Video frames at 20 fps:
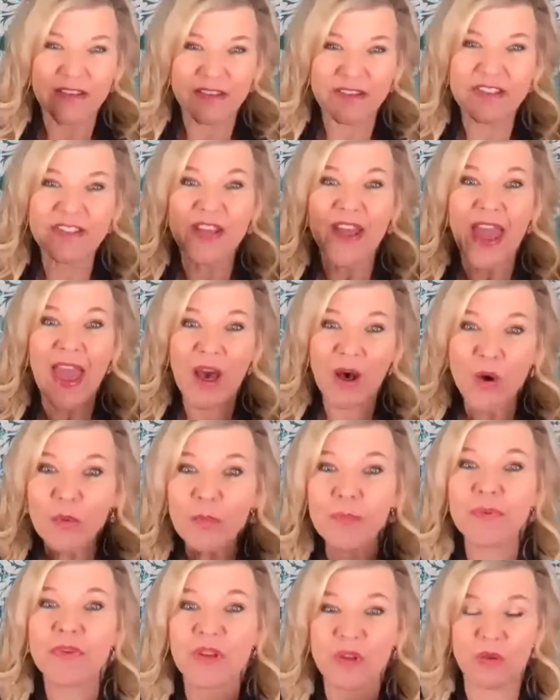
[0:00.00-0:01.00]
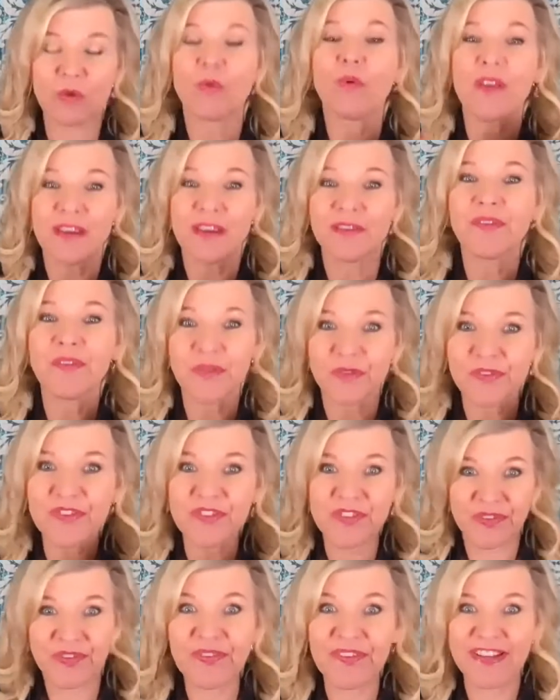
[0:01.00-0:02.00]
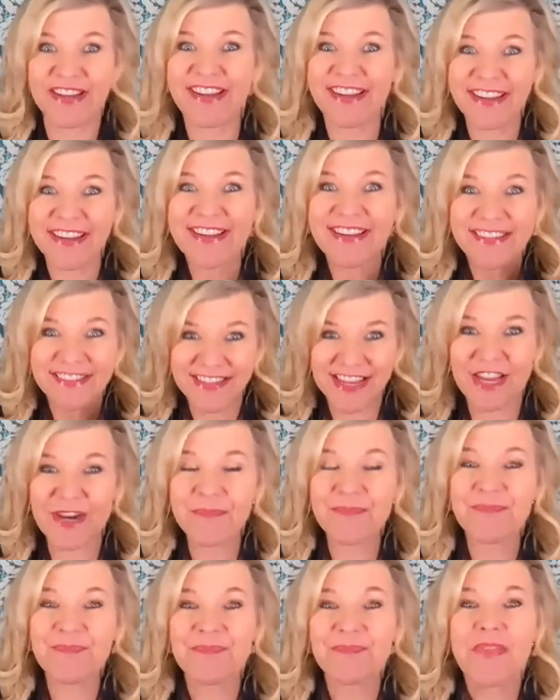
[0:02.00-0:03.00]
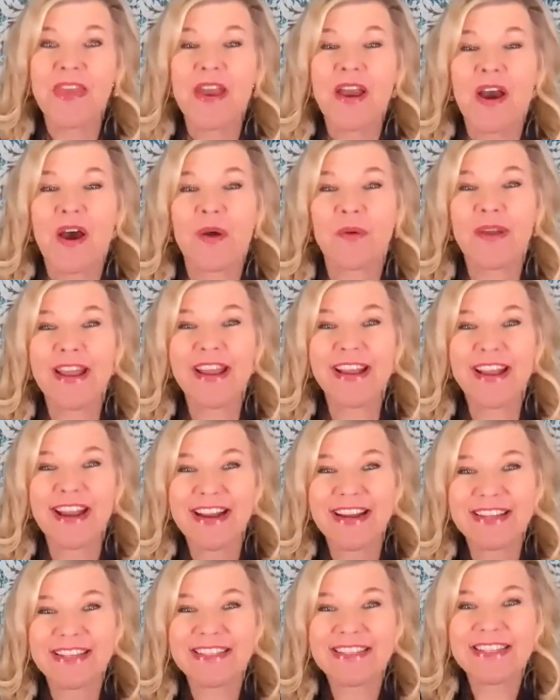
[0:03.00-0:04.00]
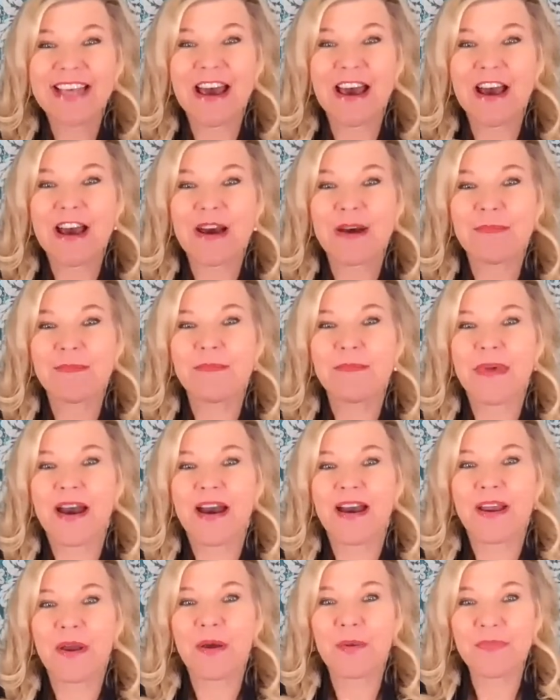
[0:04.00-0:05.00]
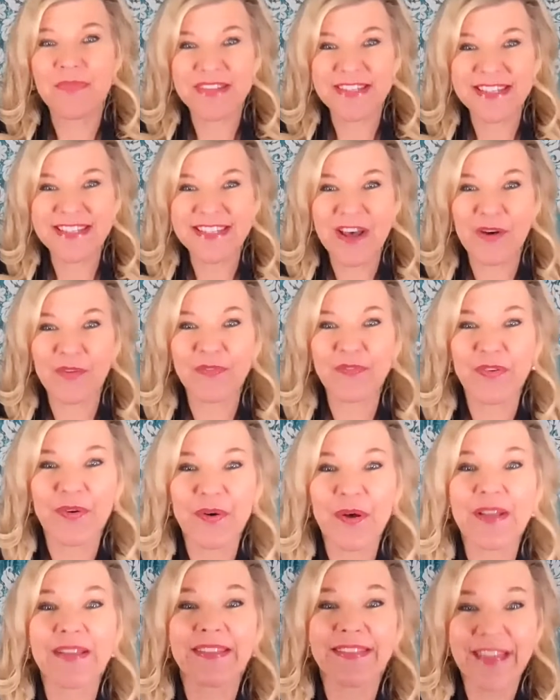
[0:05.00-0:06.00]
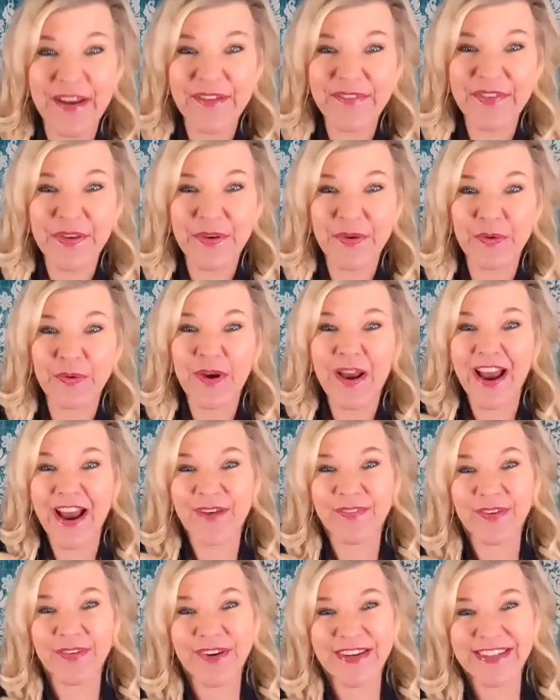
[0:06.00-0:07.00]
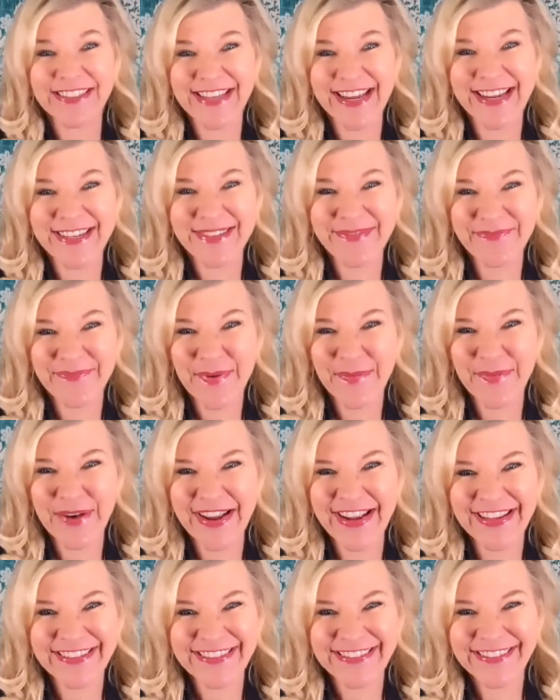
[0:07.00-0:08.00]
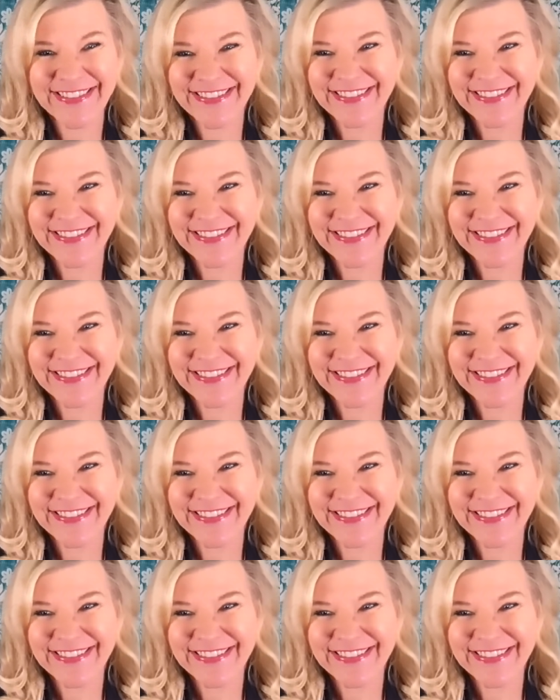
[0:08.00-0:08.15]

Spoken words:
to help you in your journey. Yeah. Okay, guys. I hope this is helpful. Love you. Have a great day. Bye-bye.